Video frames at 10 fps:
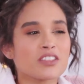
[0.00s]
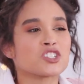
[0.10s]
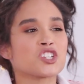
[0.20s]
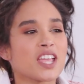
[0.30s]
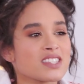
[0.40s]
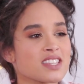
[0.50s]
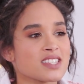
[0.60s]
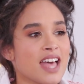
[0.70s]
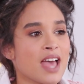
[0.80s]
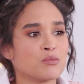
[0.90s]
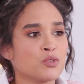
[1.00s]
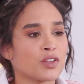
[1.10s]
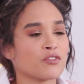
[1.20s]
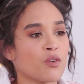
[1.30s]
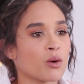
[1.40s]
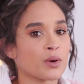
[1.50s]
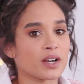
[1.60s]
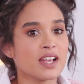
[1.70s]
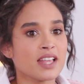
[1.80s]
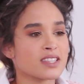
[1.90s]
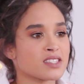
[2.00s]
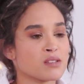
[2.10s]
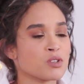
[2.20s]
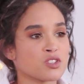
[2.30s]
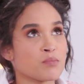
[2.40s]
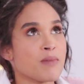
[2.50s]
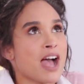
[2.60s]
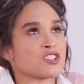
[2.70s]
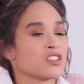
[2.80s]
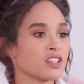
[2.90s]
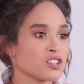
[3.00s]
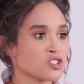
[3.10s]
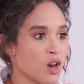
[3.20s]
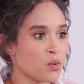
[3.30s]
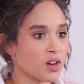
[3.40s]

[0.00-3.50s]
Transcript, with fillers: what are the chances that moving forward, the symbols are magically gonna start